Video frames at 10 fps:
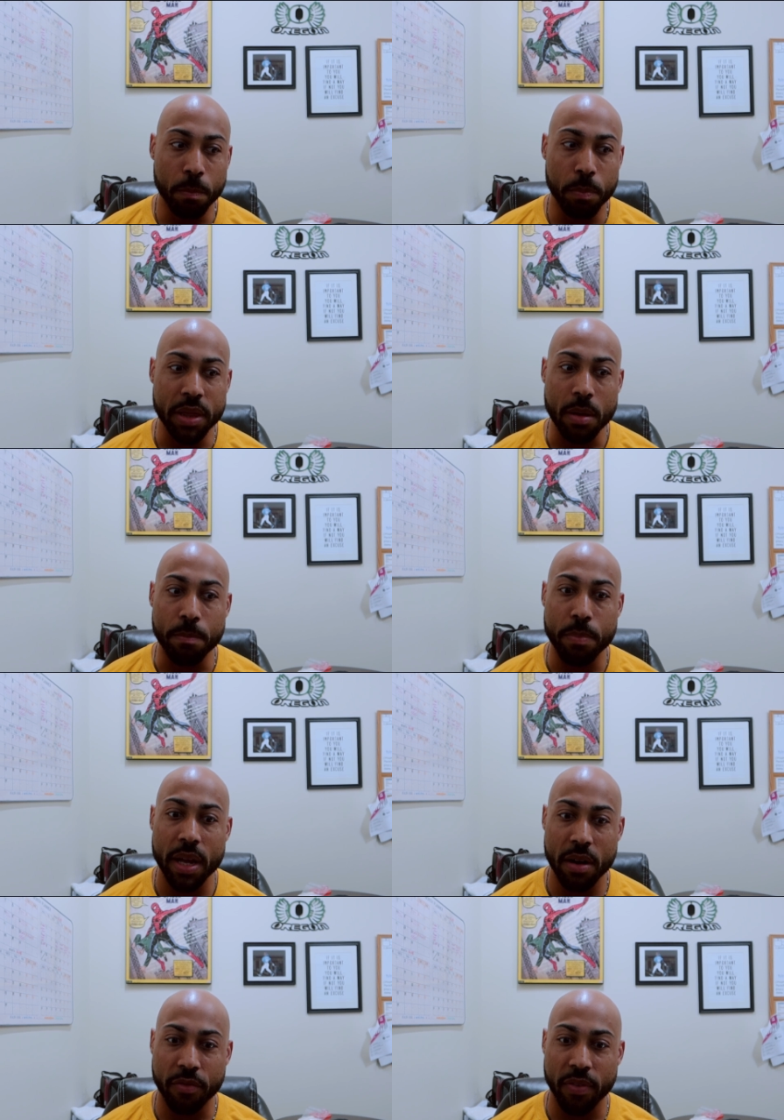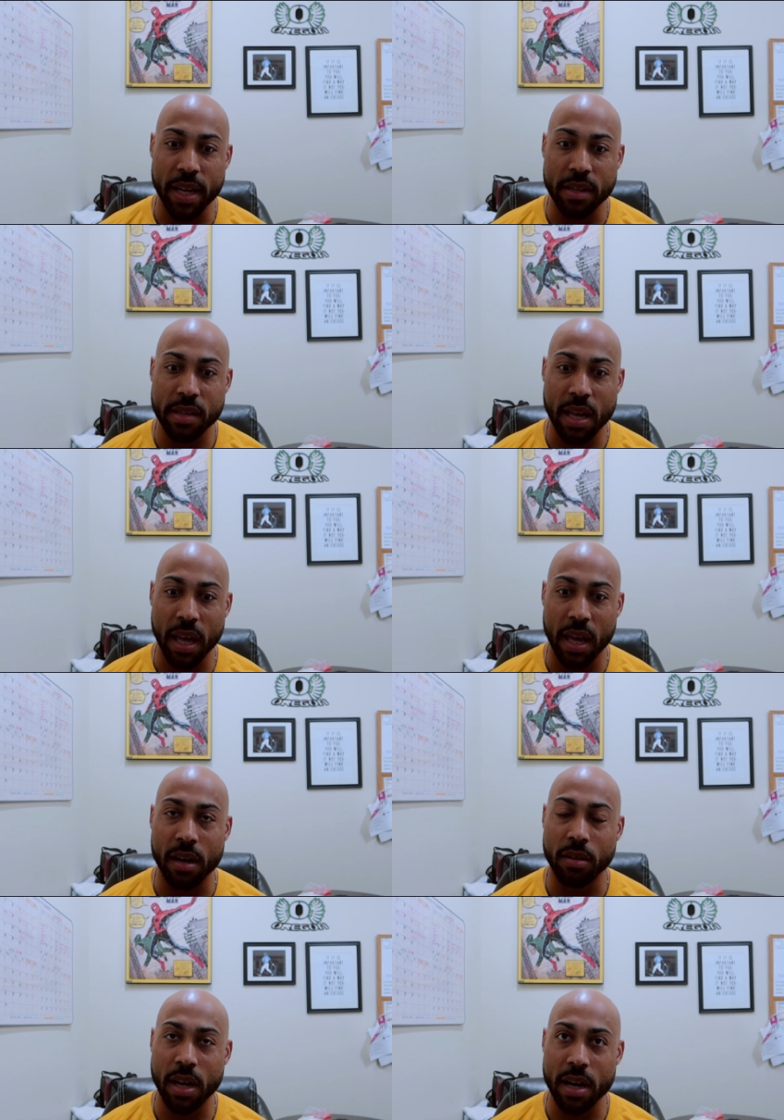But the benefit,
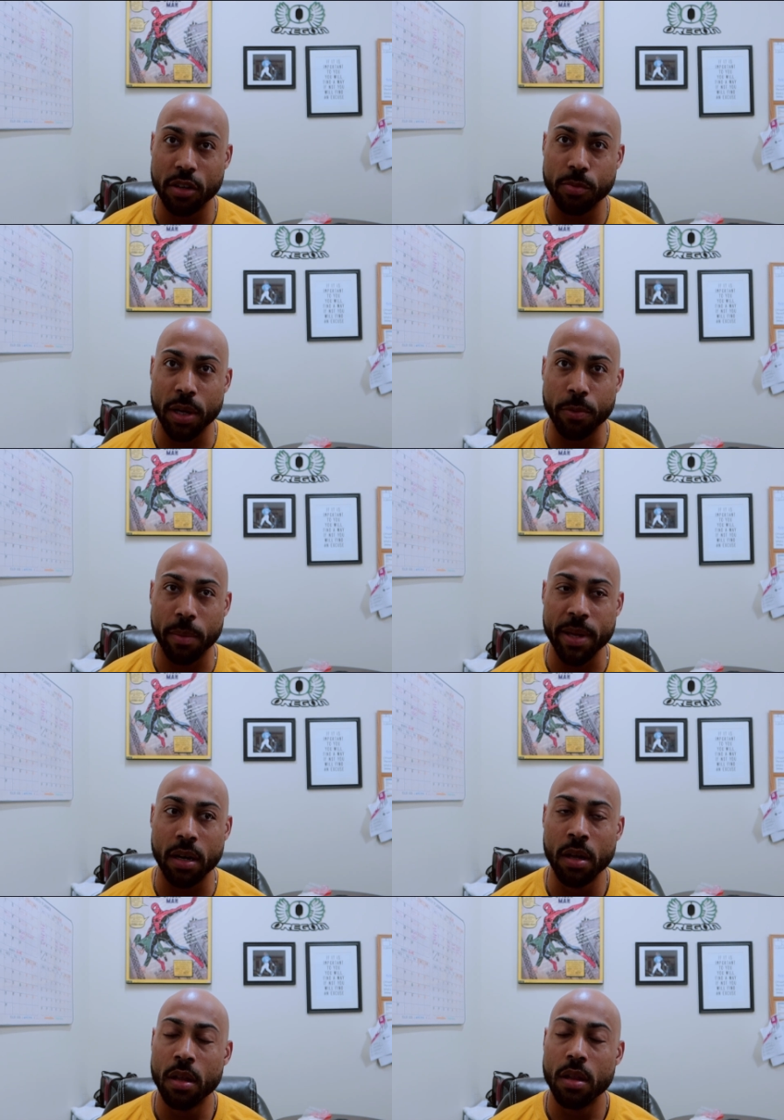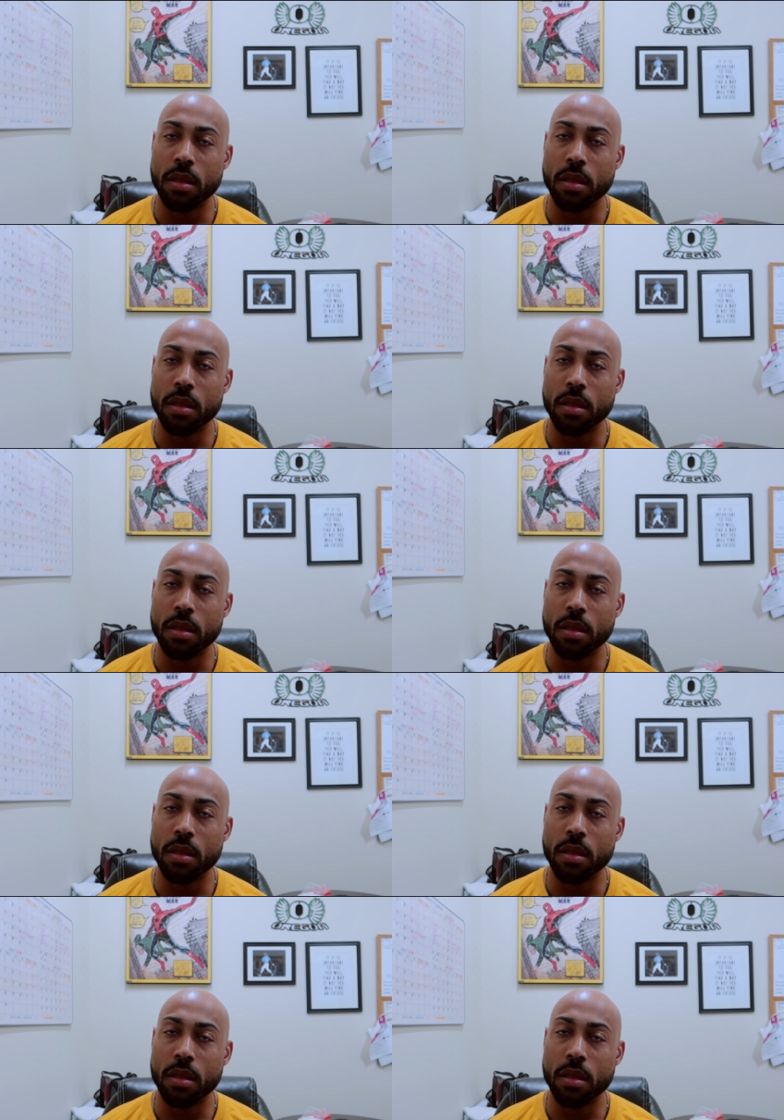and I'll kind of explain what I mean,